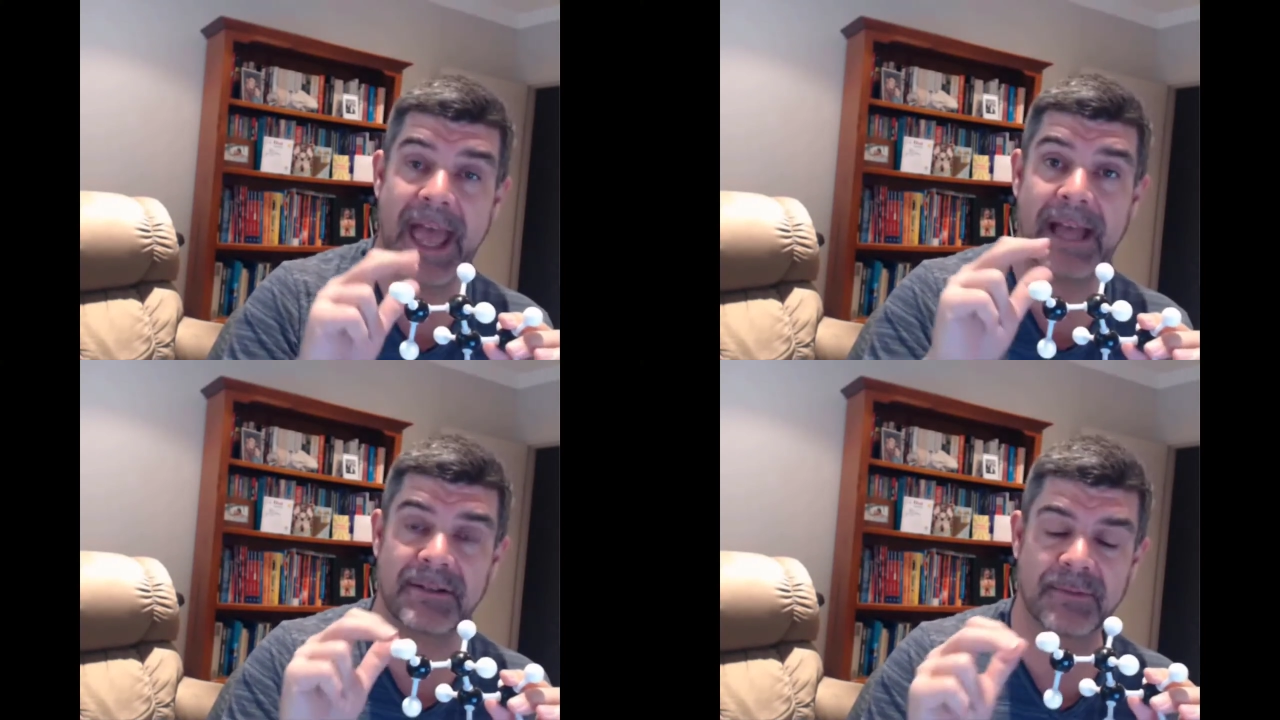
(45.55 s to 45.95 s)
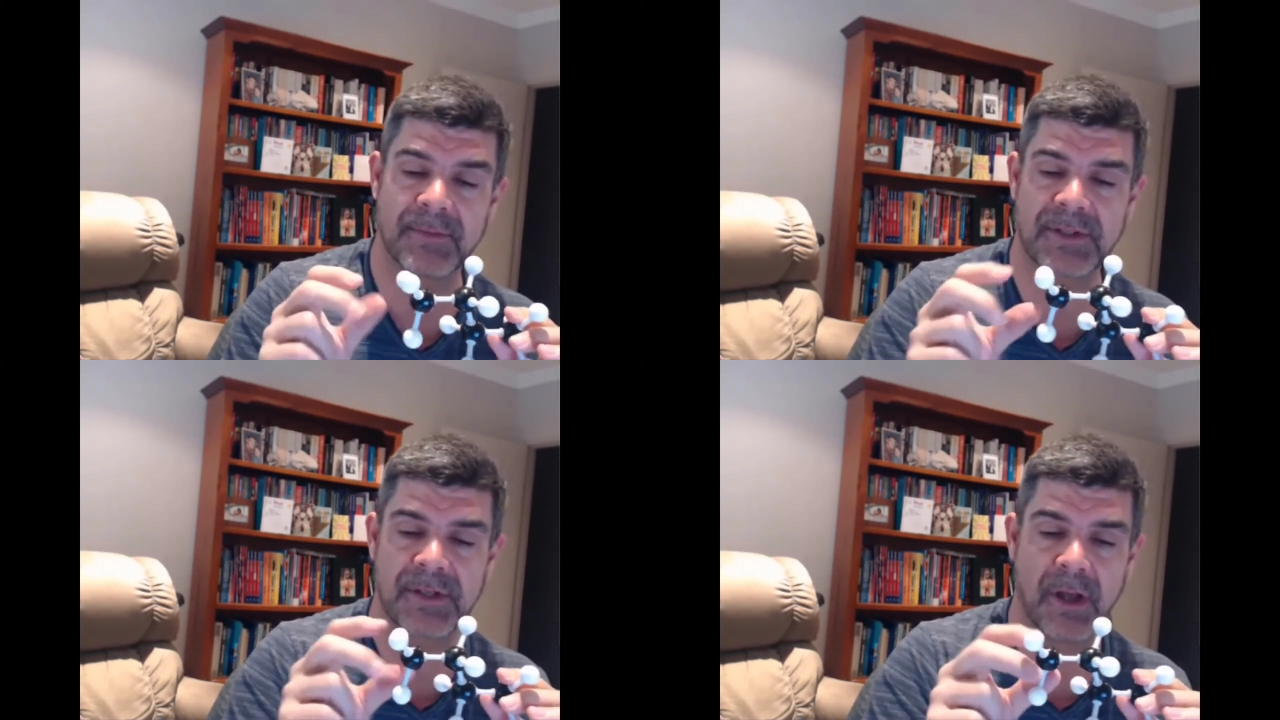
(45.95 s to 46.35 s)

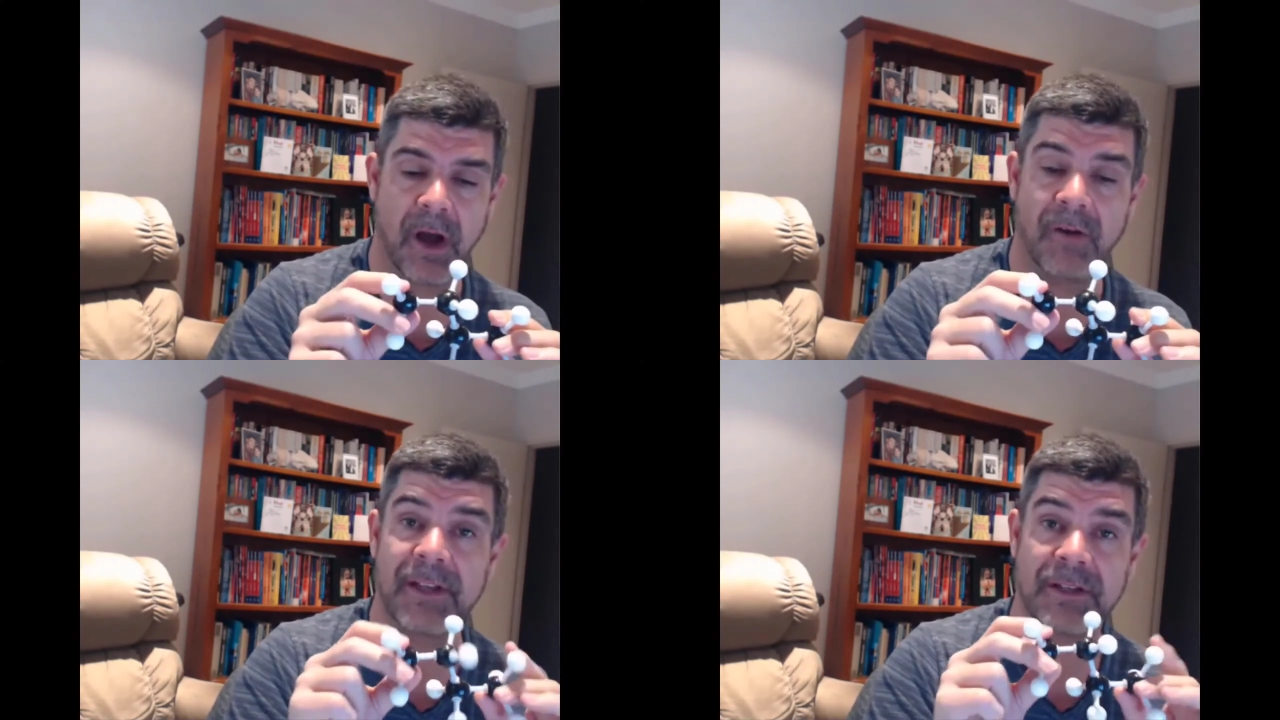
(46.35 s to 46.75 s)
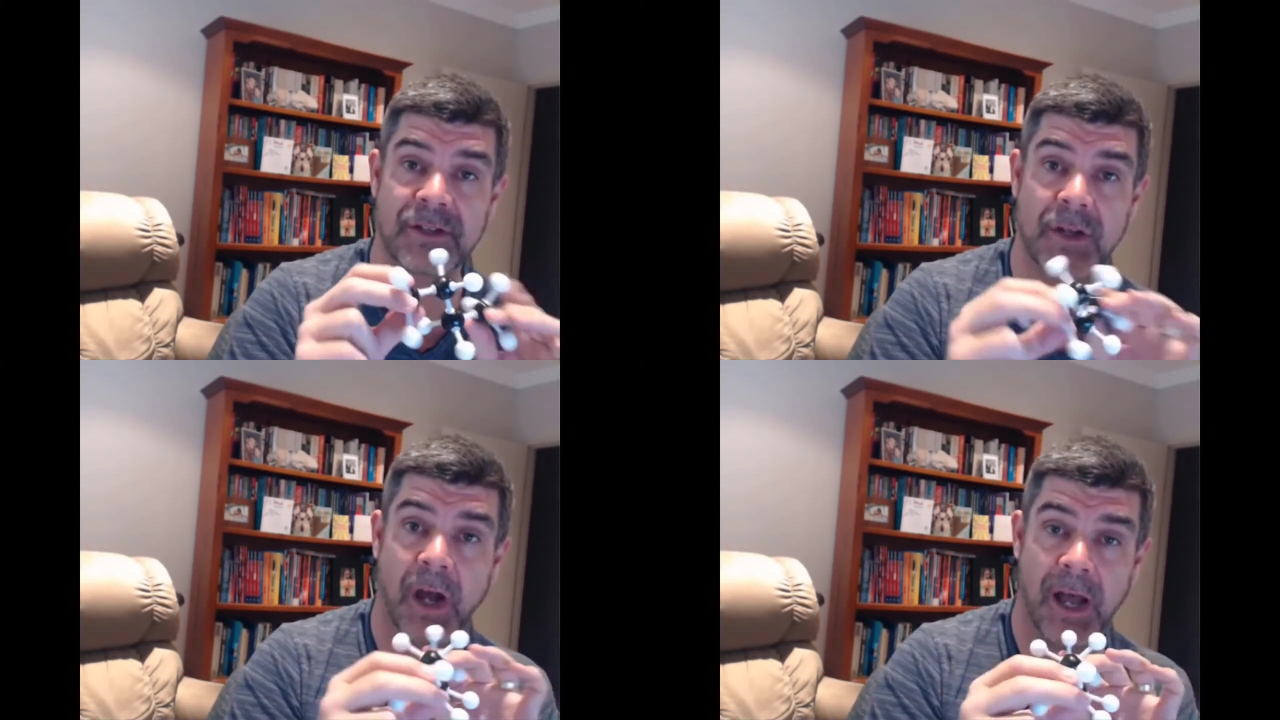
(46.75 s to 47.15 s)
atoms of
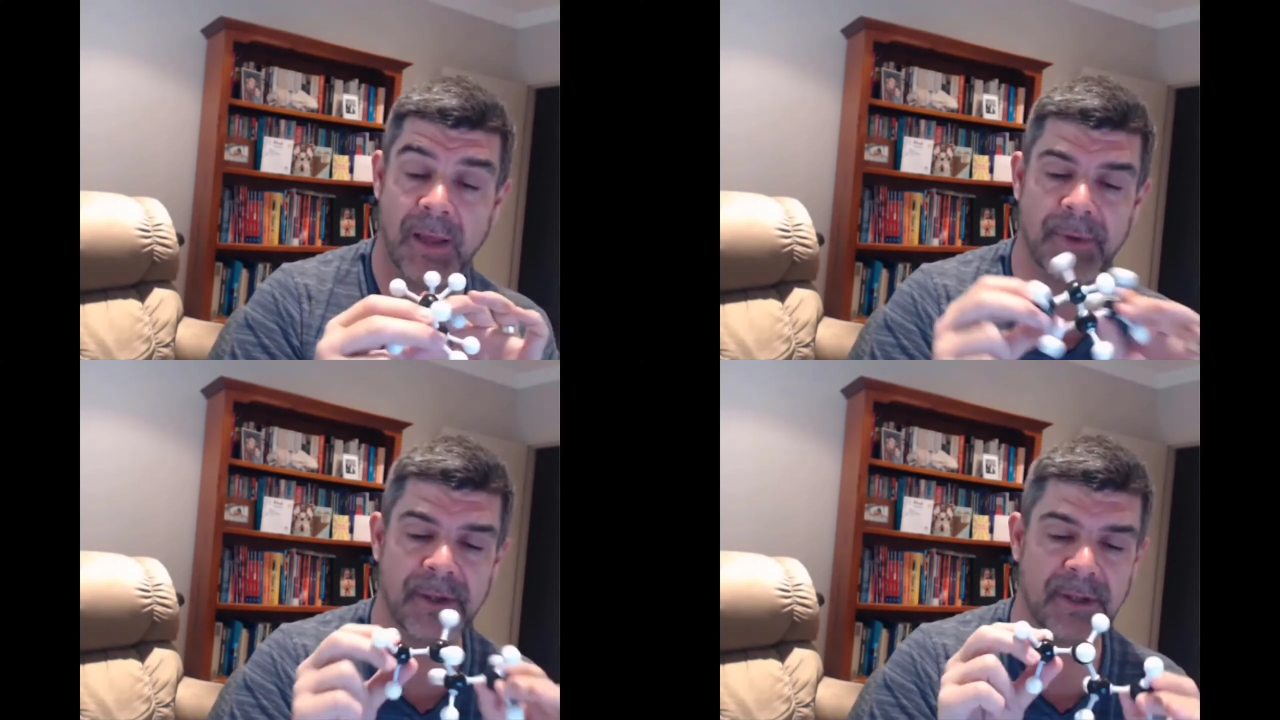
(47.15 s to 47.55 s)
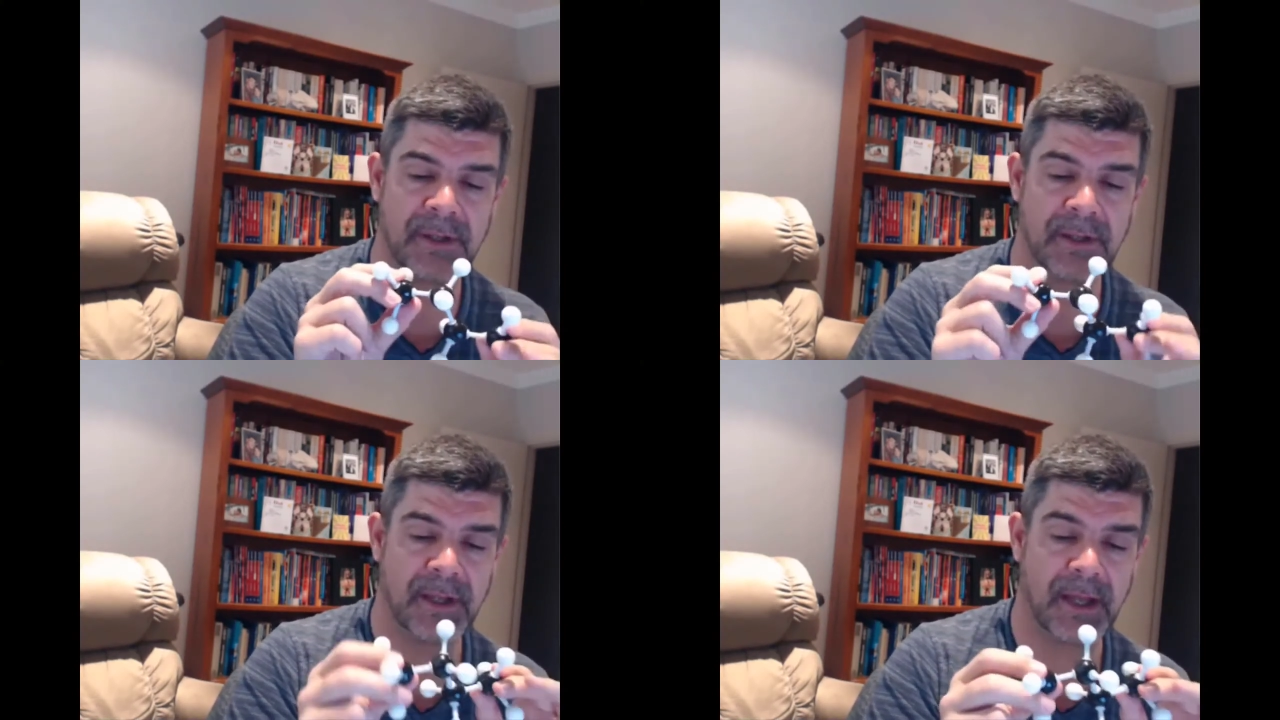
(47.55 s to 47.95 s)
each type
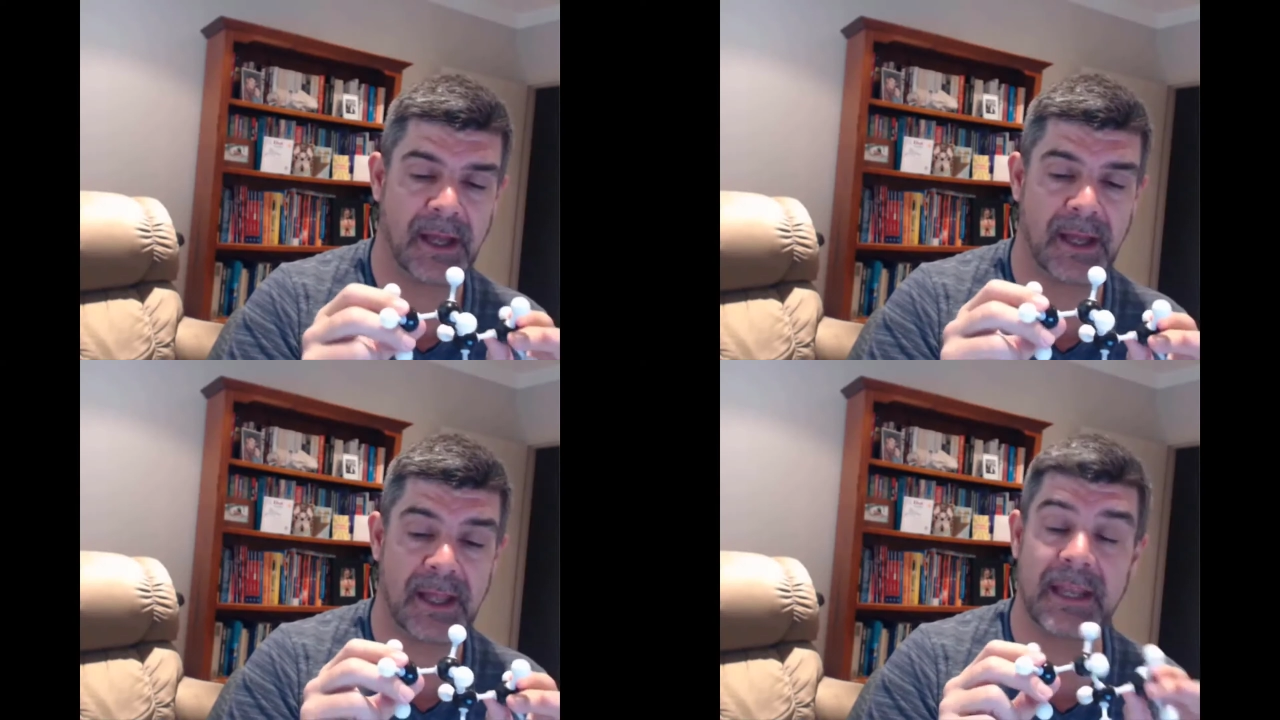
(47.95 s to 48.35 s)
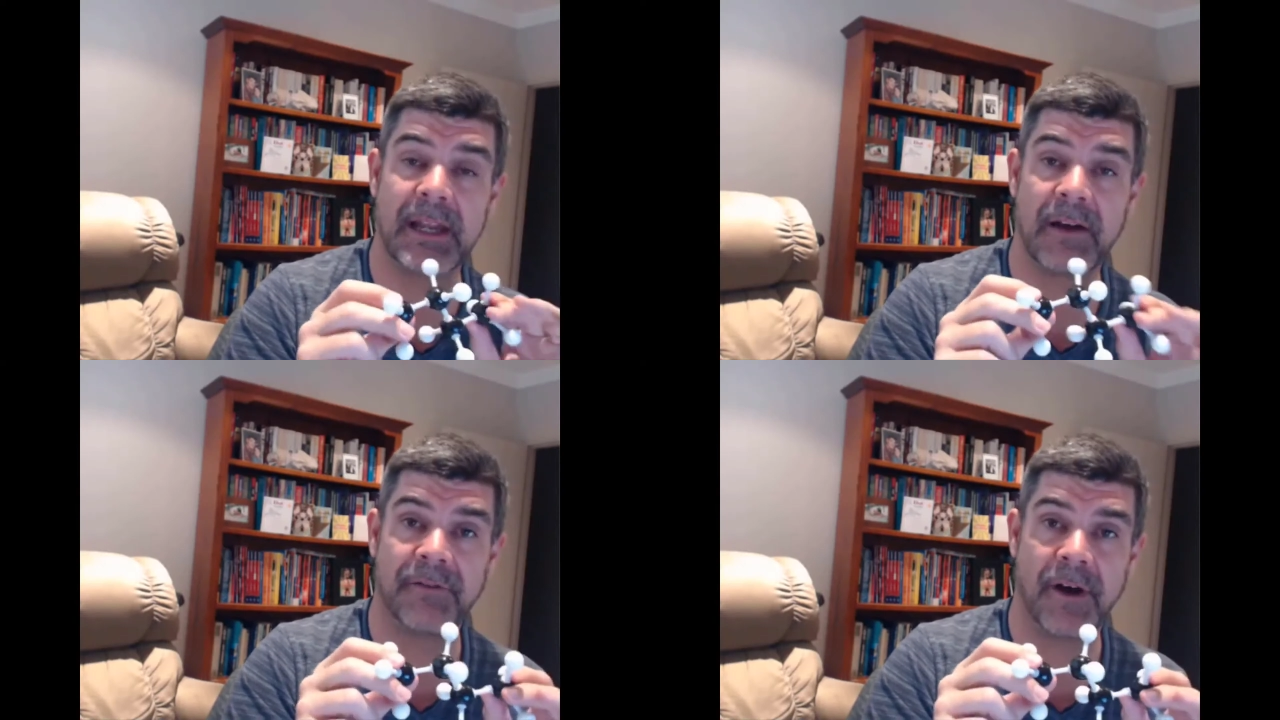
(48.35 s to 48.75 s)
uh, in
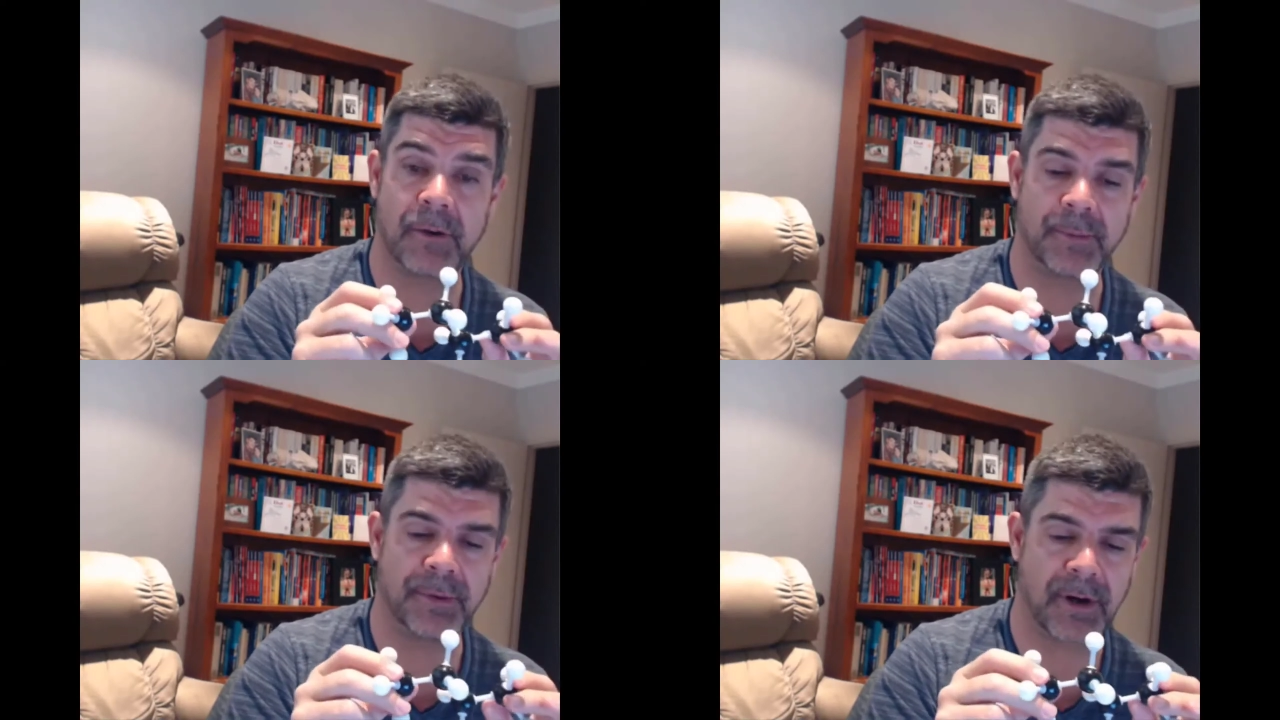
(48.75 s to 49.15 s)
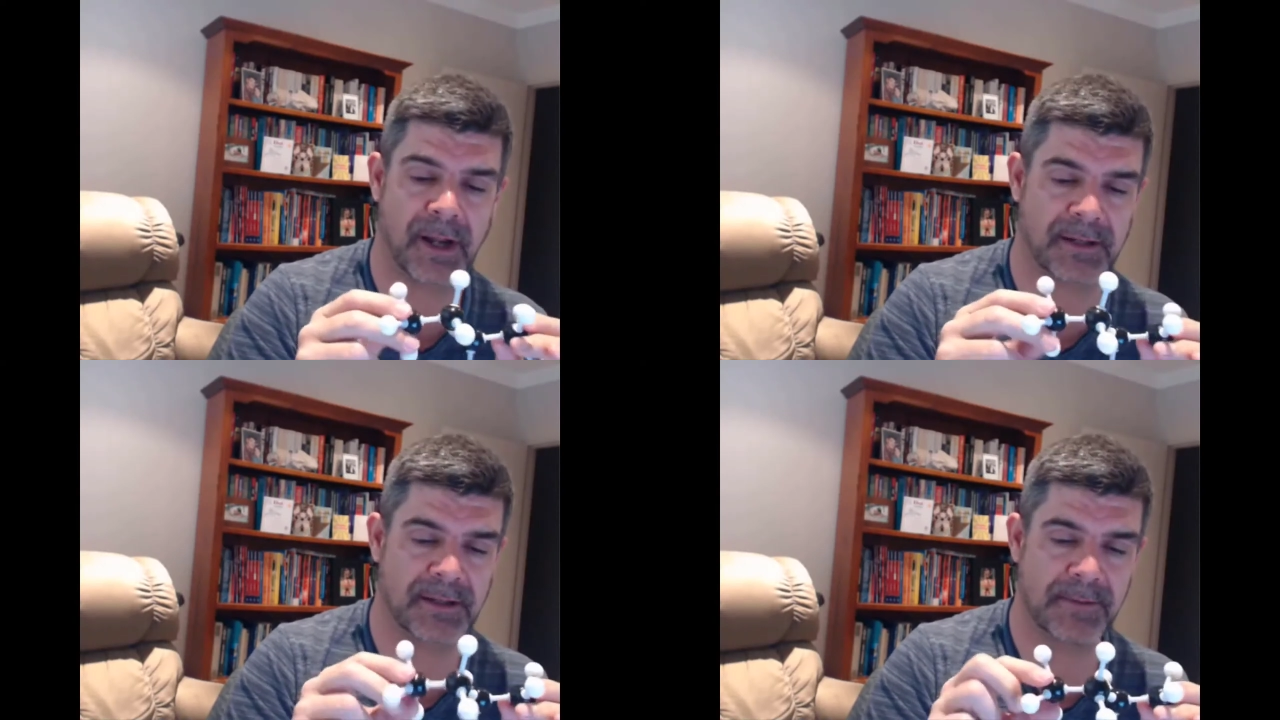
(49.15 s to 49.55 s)
our final
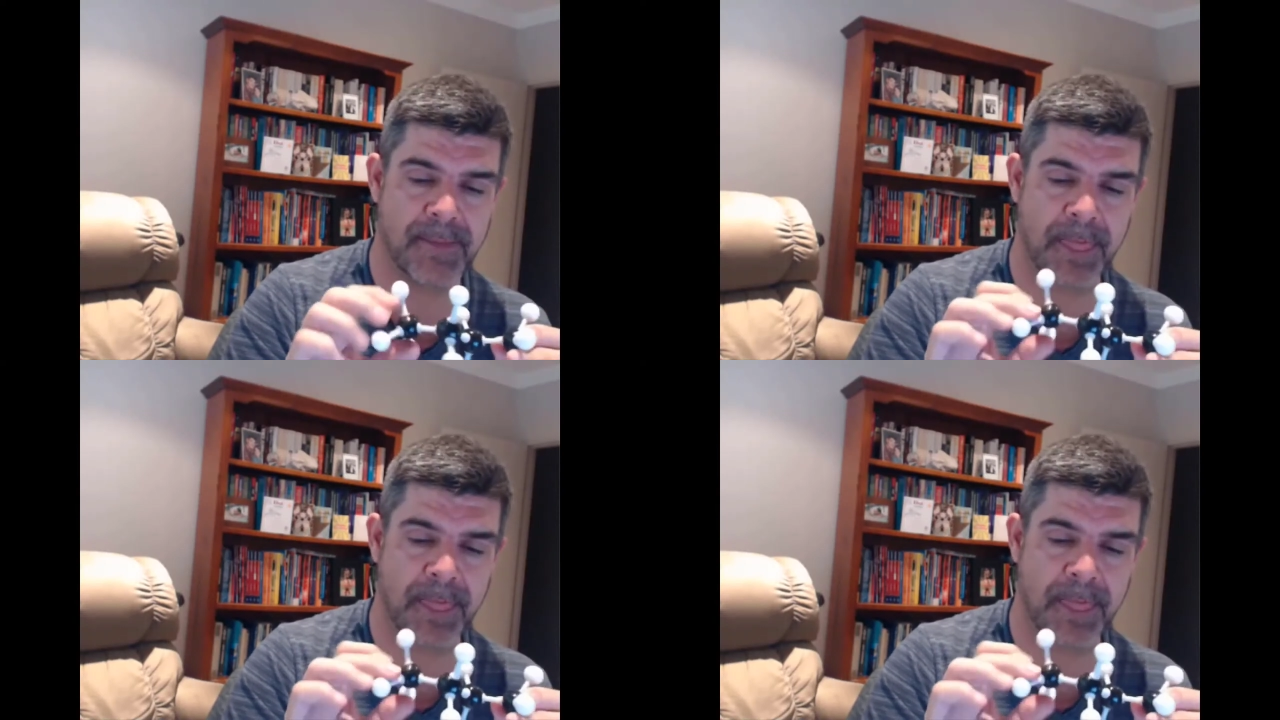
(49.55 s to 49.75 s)
product.